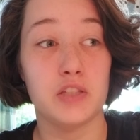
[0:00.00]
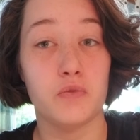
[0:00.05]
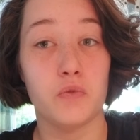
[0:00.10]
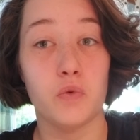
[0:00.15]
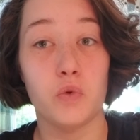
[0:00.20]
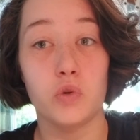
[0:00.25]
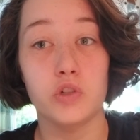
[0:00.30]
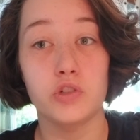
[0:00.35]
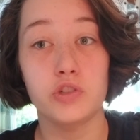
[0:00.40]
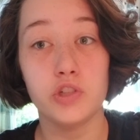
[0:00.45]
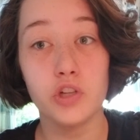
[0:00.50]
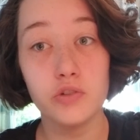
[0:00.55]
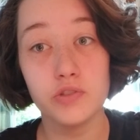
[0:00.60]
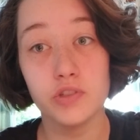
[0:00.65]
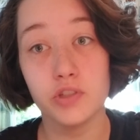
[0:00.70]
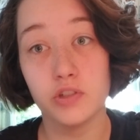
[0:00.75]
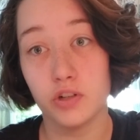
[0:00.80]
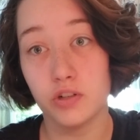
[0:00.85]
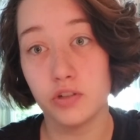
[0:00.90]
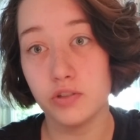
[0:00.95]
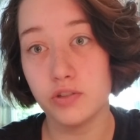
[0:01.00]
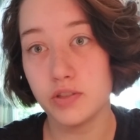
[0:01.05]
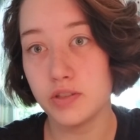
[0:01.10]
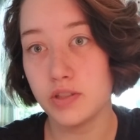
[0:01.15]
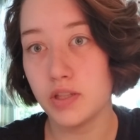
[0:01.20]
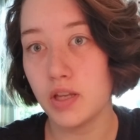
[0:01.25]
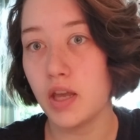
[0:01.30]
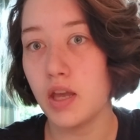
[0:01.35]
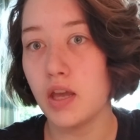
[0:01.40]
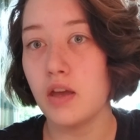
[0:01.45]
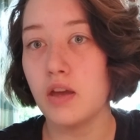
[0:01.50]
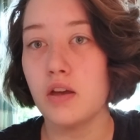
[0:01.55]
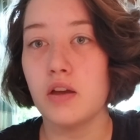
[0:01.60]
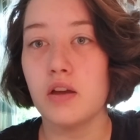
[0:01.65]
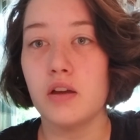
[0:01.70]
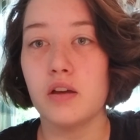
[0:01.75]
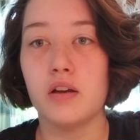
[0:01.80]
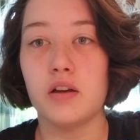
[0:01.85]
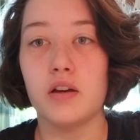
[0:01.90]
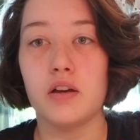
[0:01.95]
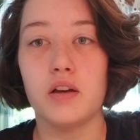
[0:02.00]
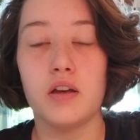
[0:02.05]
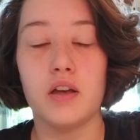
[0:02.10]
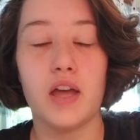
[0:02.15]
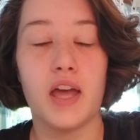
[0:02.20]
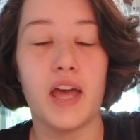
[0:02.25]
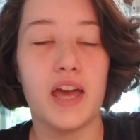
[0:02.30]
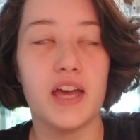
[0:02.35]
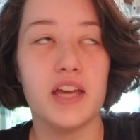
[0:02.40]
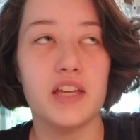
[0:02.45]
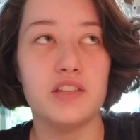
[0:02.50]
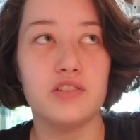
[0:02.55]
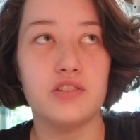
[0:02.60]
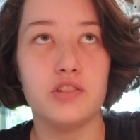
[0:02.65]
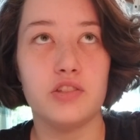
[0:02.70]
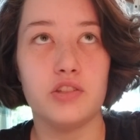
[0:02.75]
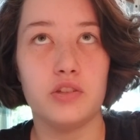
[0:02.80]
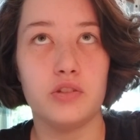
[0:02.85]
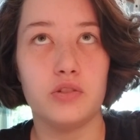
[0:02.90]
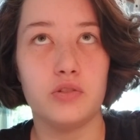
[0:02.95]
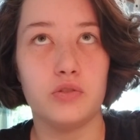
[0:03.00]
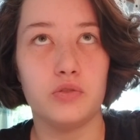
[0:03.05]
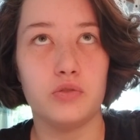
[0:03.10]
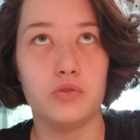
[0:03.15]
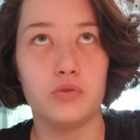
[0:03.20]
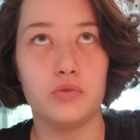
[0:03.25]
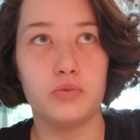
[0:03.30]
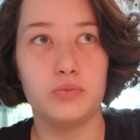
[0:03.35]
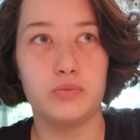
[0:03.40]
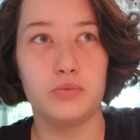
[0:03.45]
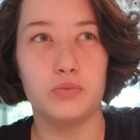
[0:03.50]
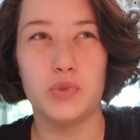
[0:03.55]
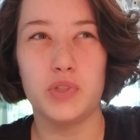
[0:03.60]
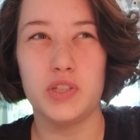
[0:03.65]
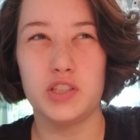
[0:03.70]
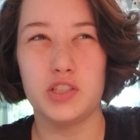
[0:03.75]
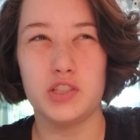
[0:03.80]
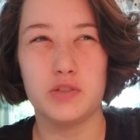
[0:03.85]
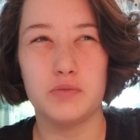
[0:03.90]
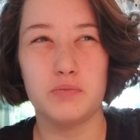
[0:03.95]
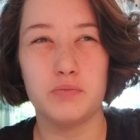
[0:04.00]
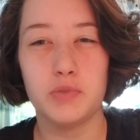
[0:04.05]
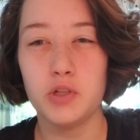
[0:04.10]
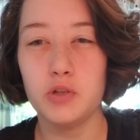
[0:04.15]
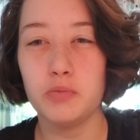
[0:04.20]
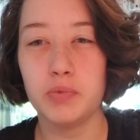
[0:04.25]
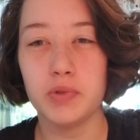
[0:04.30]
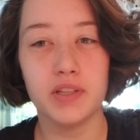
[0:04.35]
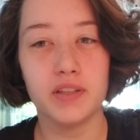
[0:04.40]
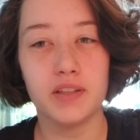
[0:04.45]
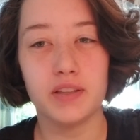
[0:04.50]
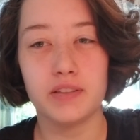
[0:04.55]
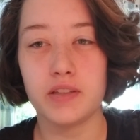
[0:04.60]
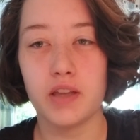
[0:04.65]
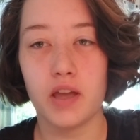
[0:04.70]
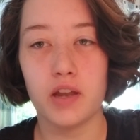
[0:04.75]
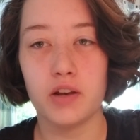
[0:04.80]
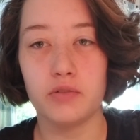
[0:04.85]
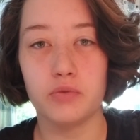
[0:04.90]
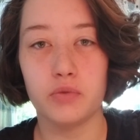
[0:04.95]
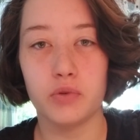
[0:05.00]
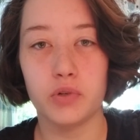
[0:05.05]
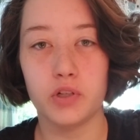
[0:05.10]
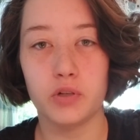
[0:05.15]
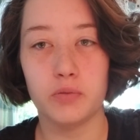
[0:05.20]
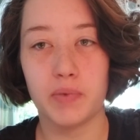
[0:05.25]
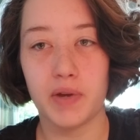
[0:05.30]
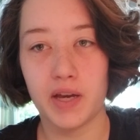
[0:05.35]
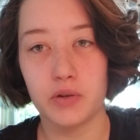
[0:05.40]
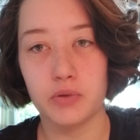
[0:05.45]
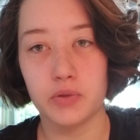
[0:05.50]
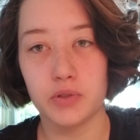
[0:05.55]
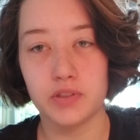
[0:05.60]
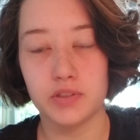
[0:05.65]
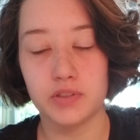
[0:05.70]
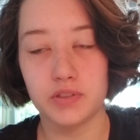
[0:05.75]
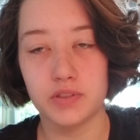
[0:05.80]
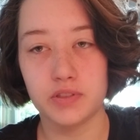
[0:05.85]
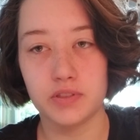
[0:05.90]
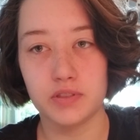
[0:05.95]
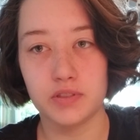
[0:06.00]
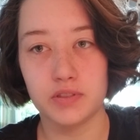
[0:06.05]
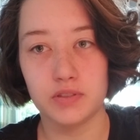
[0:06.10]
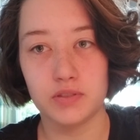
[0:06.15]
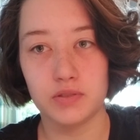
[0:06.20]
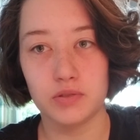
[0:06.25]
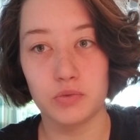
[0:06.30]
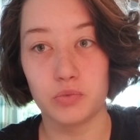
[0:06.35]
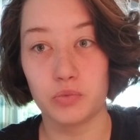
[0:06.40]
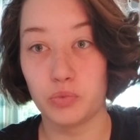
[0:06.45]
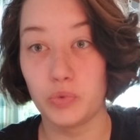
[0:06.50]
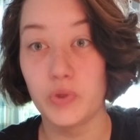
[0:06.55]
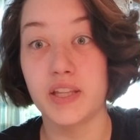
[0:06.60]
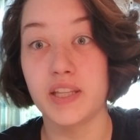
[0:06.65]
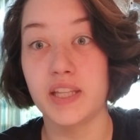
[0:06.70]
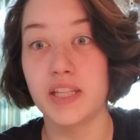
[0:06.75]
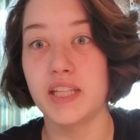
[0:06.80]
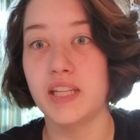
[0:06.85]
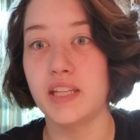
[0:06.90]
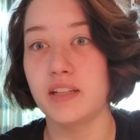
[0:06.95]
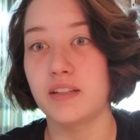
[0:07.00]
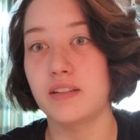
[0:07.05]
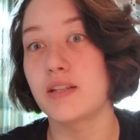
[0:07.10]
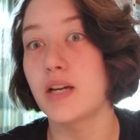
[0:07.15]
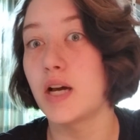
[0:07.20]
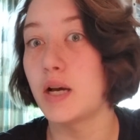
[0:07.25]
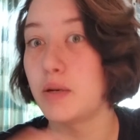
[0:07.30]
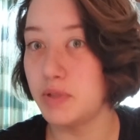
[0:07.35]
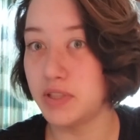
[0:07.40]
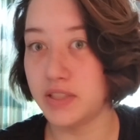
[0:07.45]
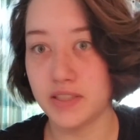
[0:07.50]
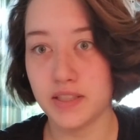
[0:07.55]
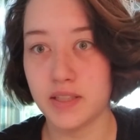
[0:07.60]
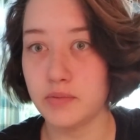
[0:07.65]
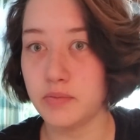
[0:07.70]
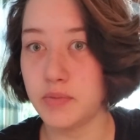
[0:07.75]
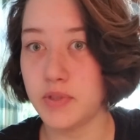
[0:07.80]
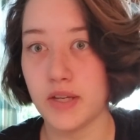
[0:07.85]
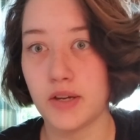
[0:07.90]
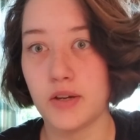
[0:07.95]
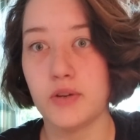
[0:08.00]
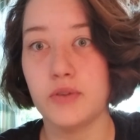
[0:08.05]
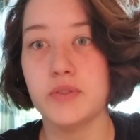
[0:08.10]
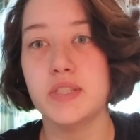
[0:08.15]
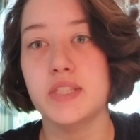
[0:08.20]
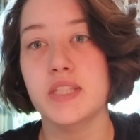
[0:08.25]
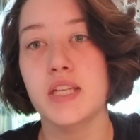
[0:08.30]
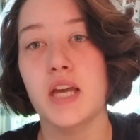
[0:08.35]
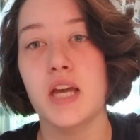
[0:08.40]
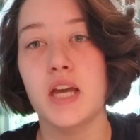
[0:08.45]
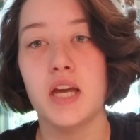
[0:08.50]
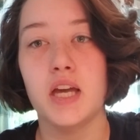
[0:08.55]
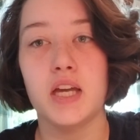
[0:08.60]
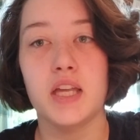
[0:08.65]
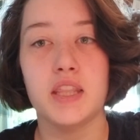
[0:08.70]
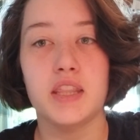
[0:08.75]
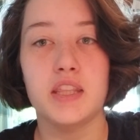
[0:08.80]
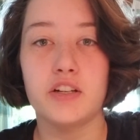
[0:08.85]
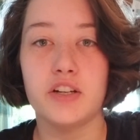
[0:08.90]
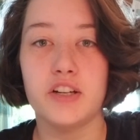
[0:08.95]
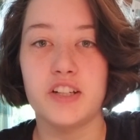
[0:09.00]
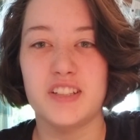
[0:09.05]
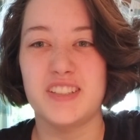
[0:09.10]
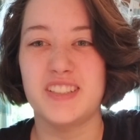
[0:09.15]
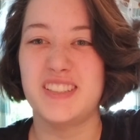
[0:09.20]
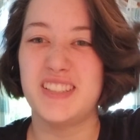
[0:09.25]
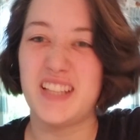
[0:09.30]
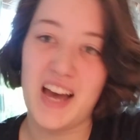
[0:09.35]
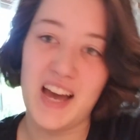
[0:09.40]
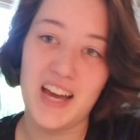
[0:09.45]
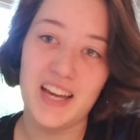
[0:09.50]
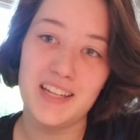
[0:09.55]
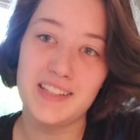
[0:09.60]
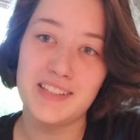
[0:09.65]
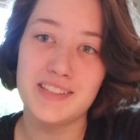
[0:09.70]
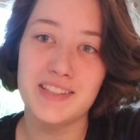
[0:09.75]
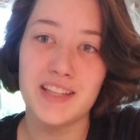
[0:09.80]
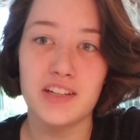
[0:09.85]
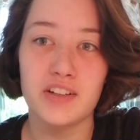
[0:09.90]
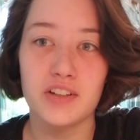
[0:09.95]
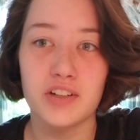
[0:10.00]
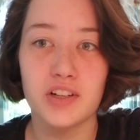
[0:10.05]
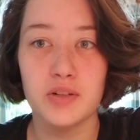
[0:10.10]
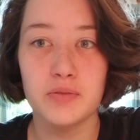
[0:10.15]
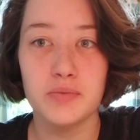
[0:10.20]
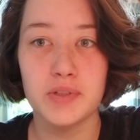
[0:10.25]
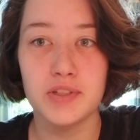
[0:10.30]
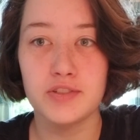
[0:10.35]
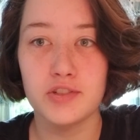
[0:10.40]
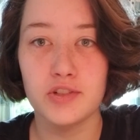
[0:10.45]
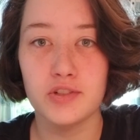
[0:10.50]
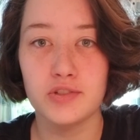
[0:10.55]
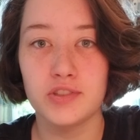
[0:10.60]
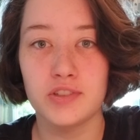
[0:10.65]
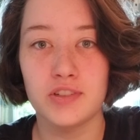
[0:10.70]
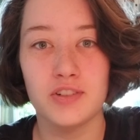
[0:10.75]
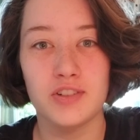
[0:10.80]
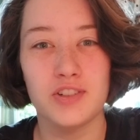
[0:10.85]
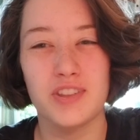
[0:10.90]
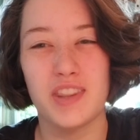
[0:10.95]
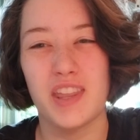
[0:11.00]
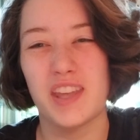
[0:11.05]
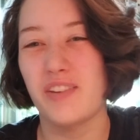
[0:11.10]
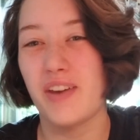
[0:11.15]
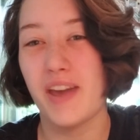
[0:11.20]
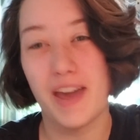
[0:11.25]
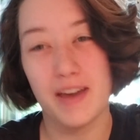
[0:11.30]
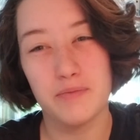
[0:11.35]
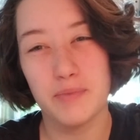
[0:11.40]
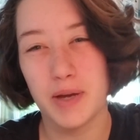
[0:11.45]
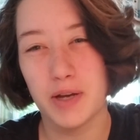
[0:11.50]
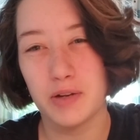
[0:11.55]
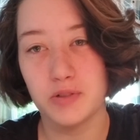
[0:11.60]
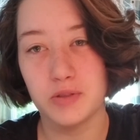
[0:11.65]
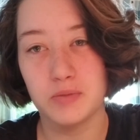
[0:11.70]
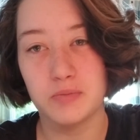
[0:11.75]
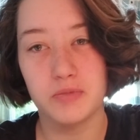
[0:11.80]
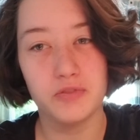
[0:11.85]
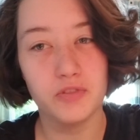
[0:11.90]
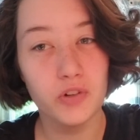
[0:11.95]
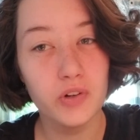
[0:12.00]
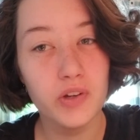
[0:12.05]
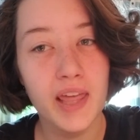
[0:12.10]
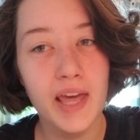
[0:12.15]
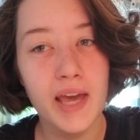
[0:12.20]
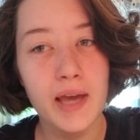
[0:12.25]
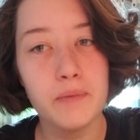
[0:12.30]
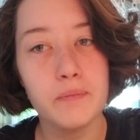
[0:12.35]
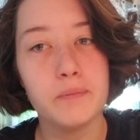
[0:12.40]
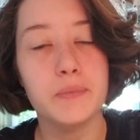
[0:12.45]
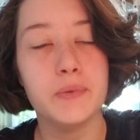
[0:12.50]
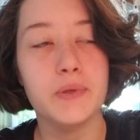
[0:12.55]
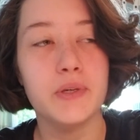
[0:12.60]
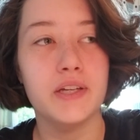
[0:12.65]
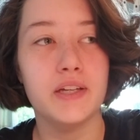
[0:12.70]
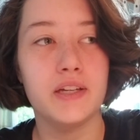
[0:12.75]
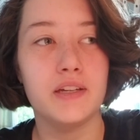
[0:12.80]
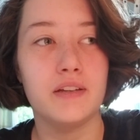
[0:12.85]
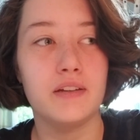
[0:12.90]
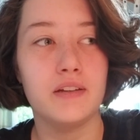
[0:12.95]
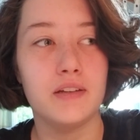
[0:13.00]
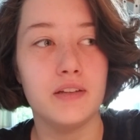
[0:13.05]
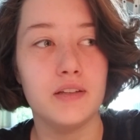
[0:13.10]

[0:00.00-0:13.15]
for chosen girls. As you reach puberty, that's kind of where your powers really come into themselves. There are signs that you're going to be a chosen girl, that you have powers before that, but,